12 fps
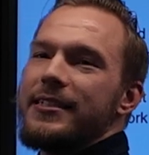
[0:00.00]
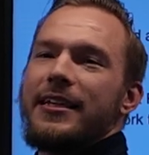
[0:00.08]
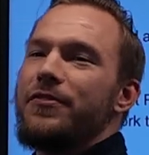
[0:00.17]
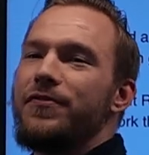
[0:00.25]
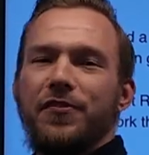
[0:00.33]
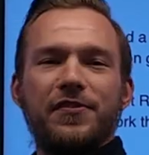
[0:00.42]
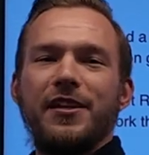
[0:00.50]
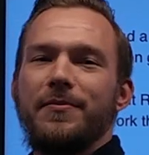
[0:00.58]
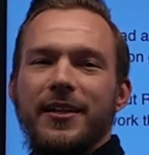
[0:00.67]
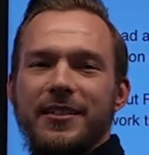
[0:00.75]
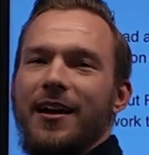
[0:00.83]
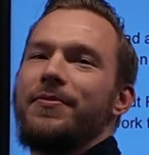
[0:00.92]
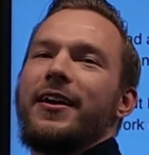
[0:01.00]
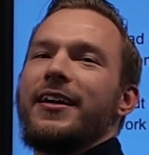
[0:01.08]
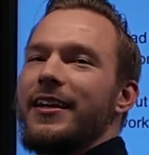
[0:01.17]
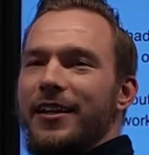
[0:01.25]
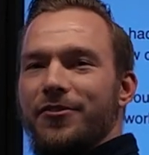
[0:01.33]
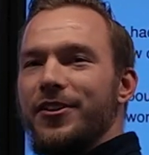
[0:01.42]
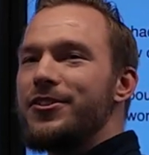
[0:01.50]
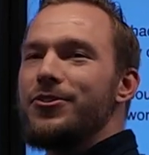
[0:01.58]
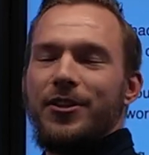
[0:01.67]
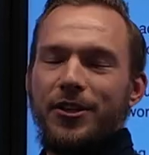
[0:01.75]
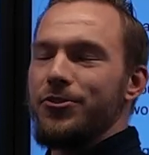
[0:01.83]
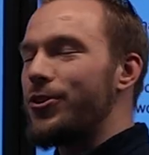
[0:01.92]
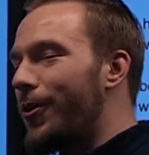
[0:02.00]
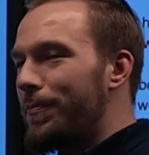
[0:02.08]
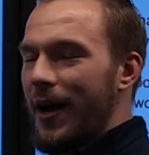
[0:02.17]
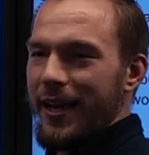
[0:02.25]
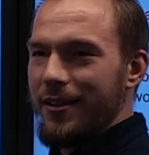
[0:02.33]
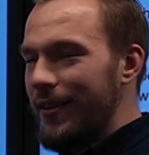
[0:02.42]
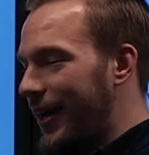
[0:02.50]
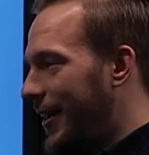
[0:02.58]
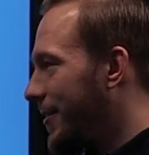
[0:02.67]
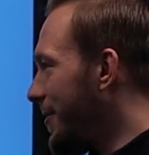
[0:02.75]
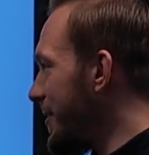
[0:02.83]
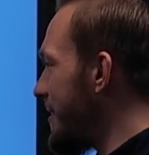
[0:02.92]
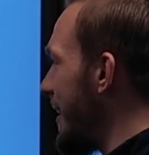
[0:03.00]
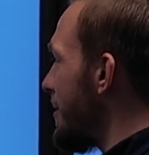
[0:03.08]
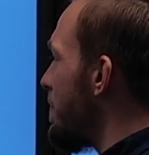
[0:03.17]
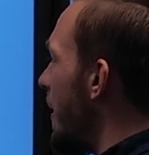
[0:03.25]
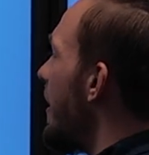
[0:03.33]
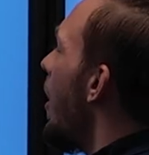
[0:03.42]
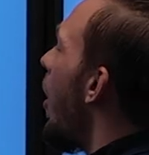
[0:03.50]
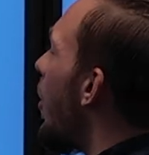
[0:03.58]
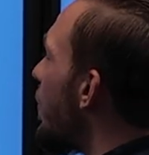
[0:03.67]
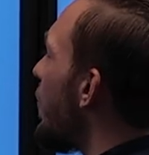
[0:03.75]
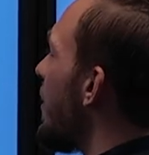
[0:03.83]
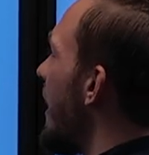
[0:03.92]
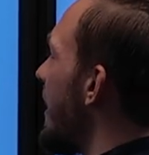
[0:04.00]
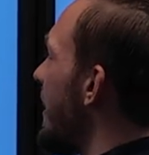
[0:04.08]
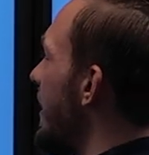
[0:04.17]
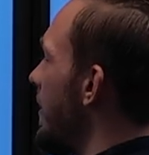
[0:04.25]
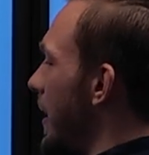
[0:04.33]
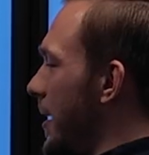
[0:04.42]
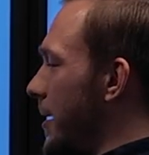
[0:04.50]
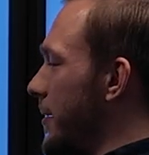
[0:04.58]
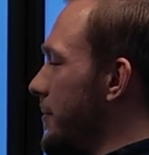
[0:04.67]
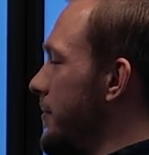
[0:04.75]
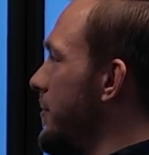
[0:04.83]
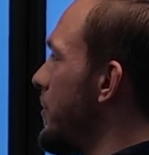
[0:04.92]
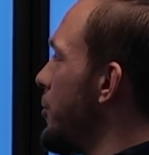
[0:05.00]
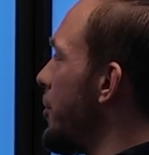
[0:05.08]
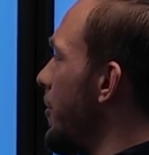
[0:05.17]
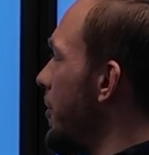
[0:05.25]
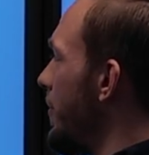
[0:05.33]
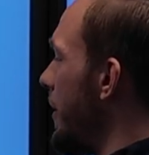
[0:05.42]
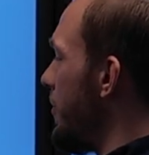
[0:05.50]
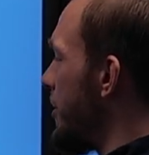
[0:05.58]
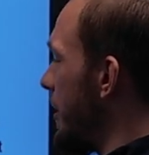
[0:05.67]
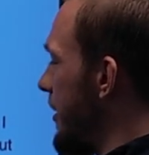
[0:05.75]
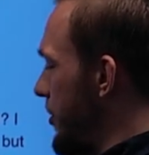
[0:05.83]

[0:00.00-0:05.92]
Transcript: is in 15 minutes. I'm not going to convince you that you should all buy clay and all these things. But hopefully I can uh, show you that you should at